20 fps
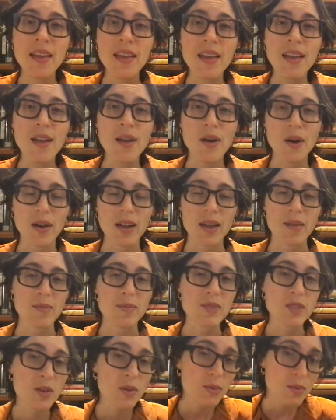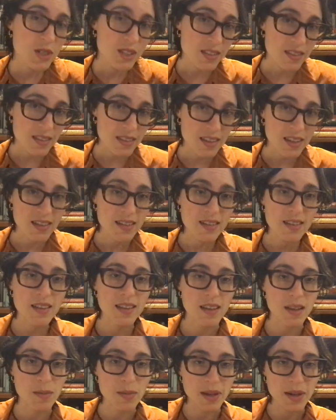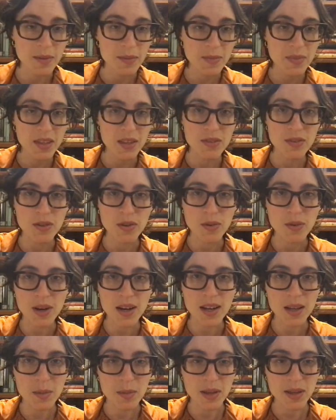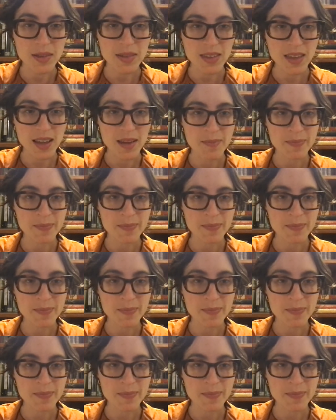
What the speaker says: Okay, so just a thing to think about if you're writing about that.